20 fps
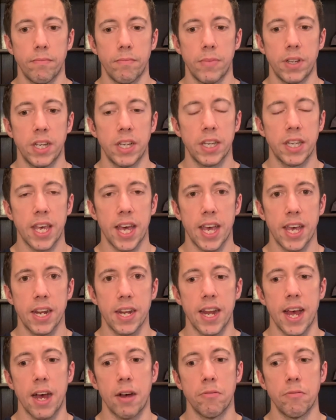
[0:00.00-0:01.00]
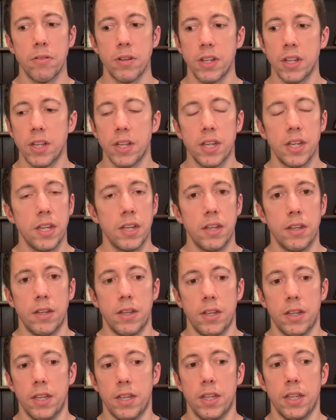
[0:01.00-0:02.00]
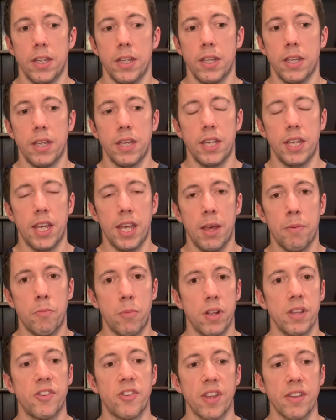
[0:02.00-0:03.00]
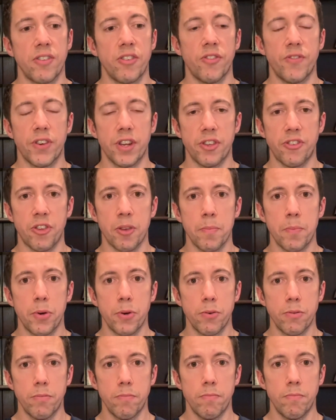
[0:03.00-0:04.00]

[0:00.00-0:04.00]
Okay, now, in one sense, it's very simple.